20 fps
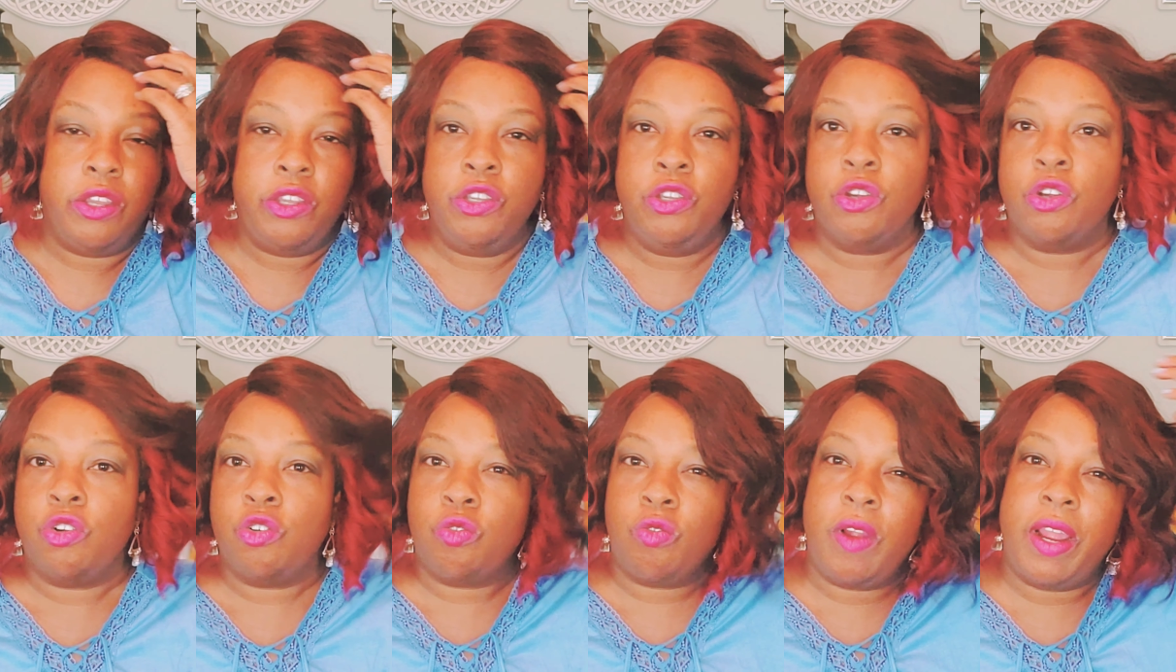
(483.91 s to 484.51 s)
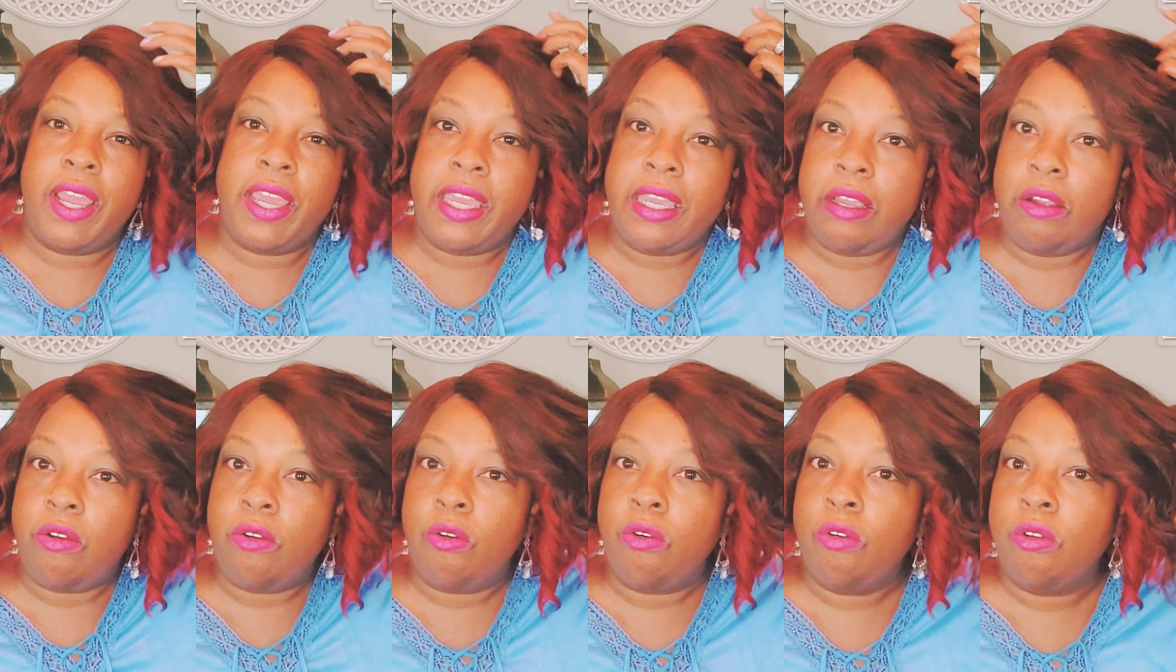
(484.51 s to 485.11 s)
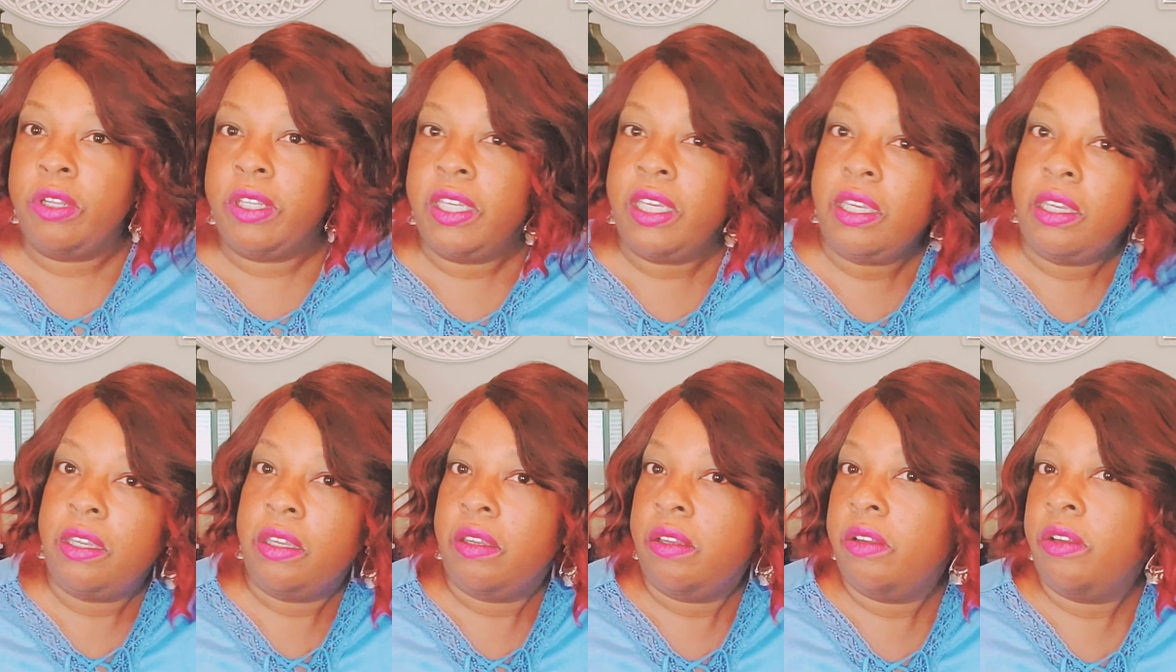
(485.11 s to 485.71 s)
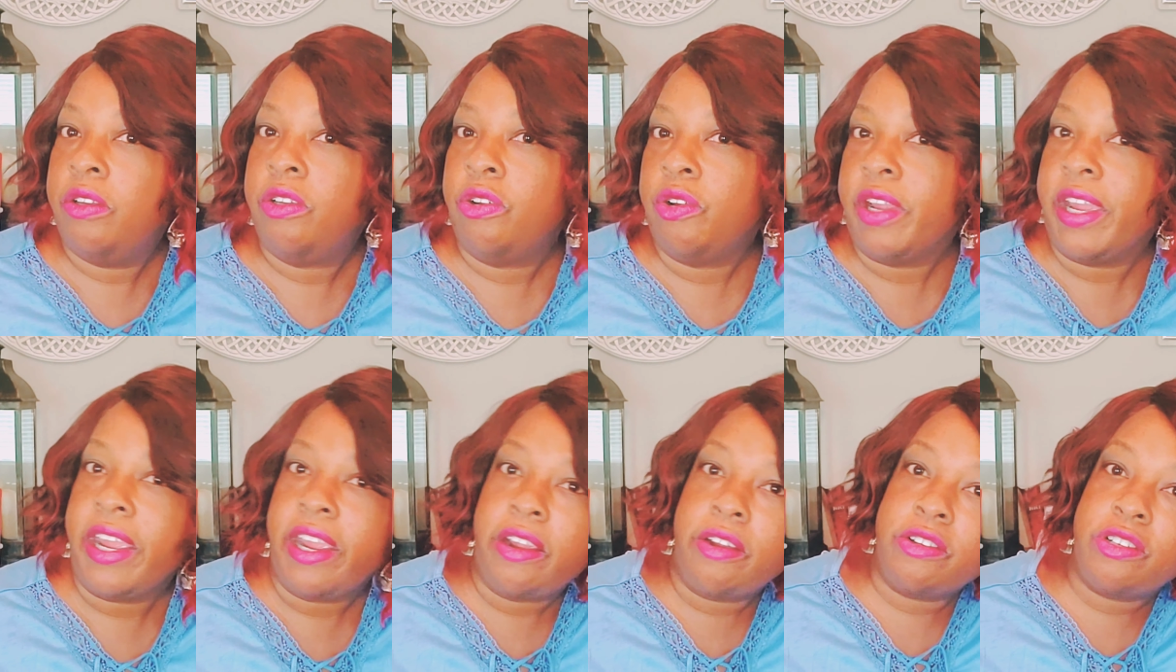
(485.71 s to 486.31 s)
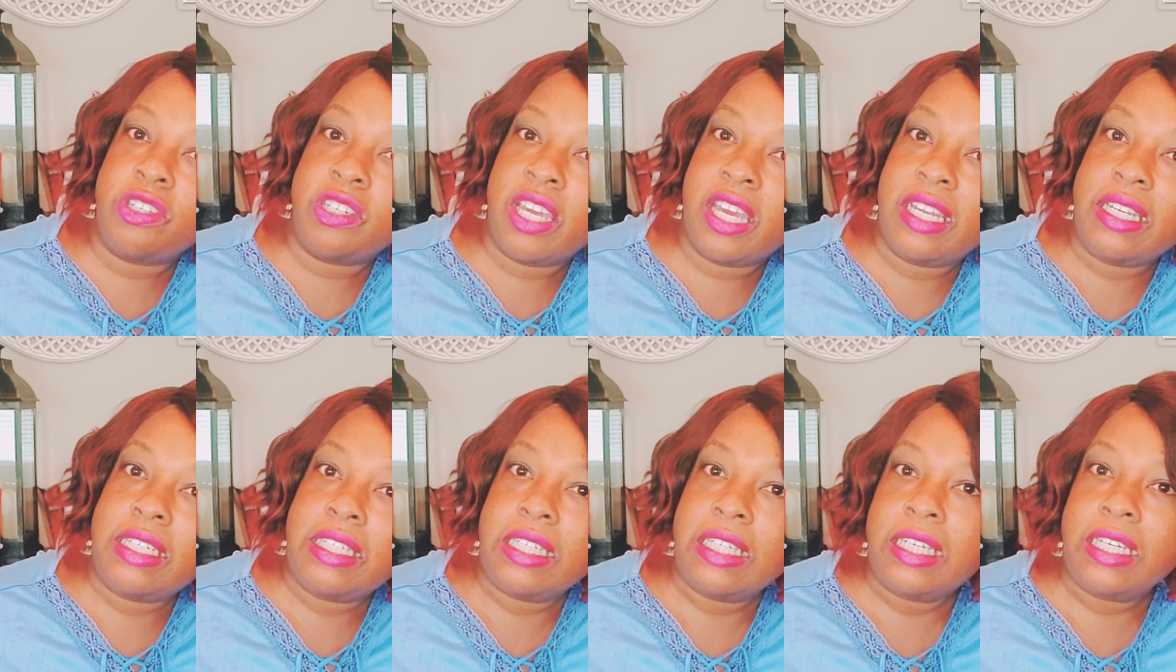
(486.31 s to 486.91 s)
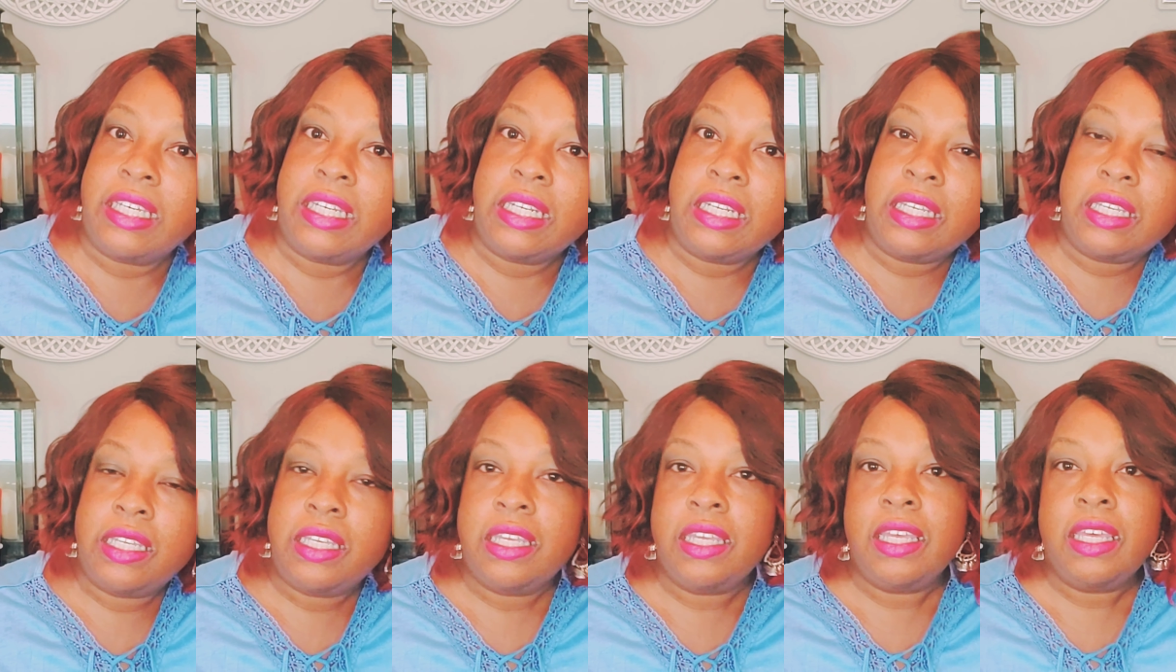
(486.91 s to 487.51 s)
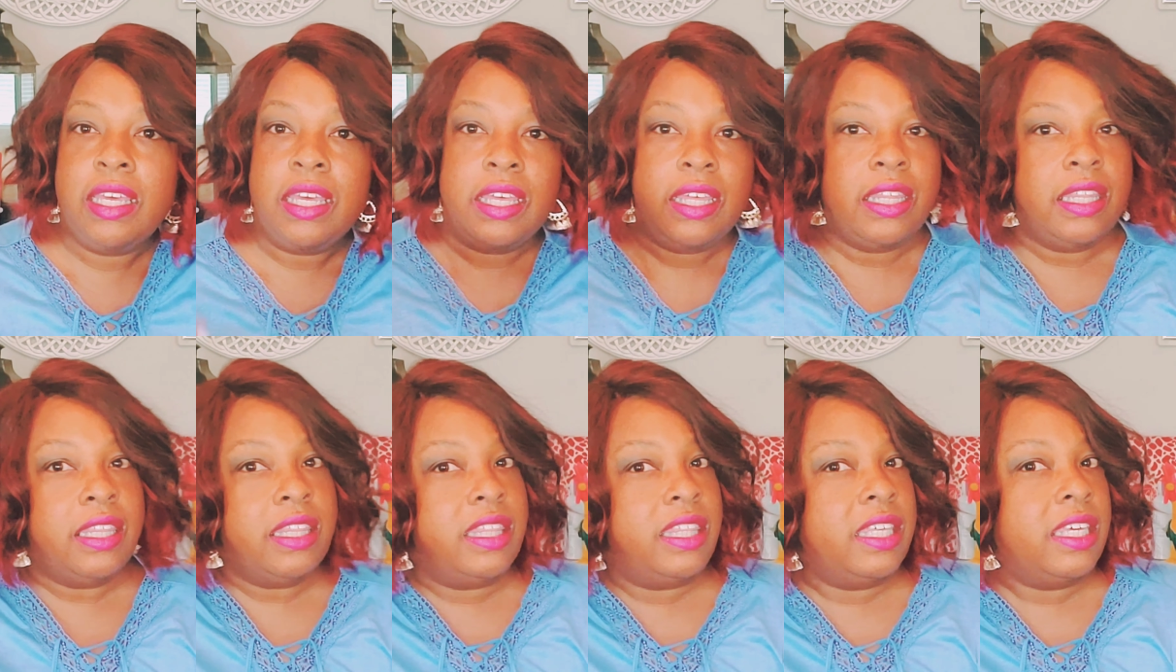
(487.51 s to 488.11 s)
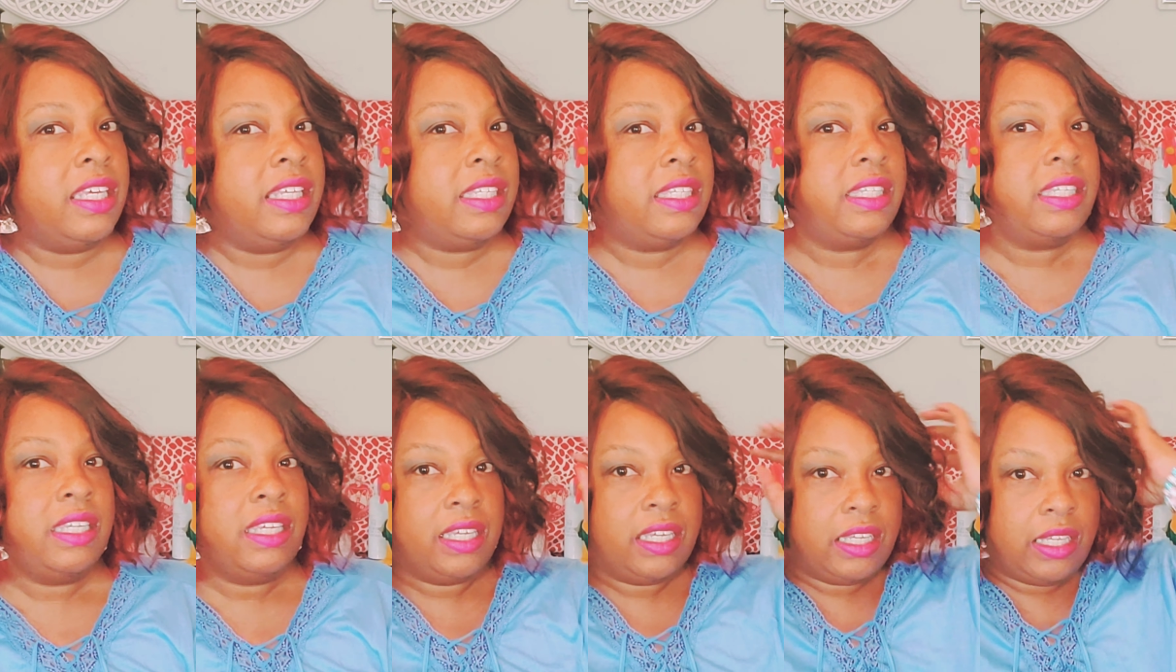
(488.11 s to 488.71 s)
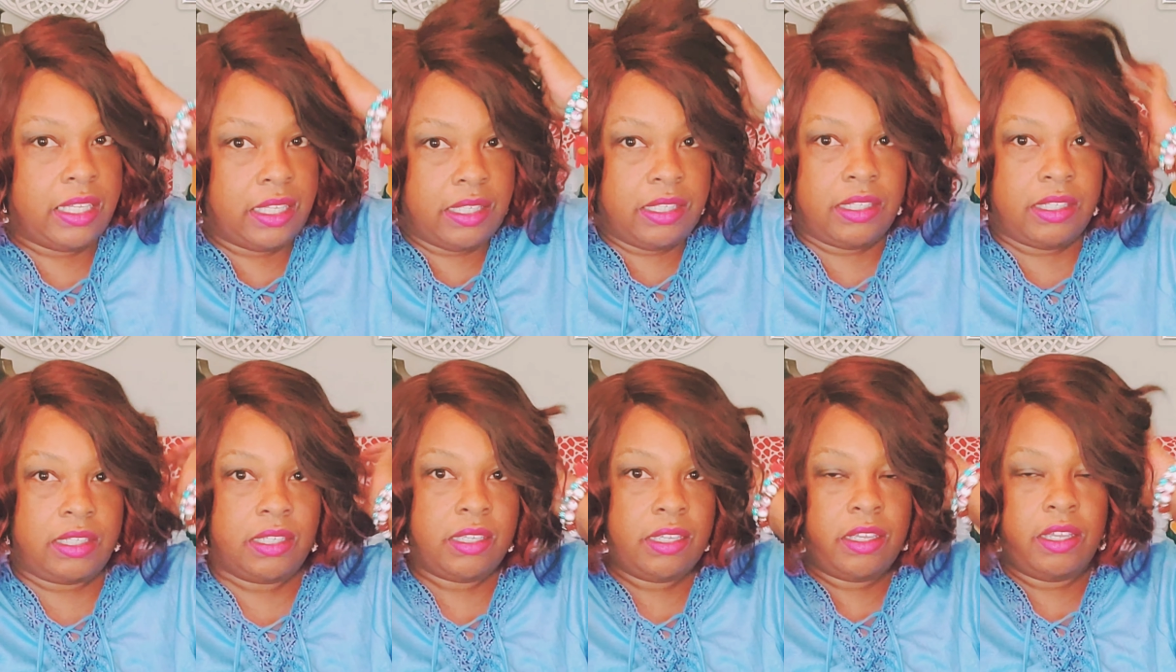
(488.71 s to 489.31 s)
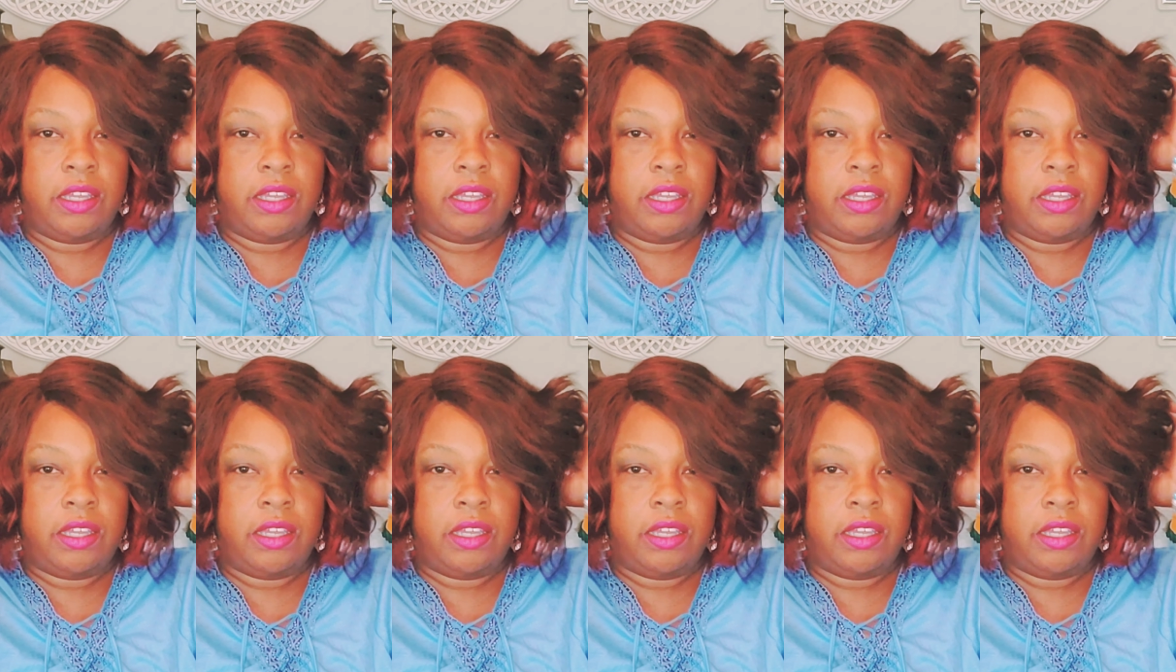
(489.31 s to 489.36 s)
you're graying early, your hair's not done. This is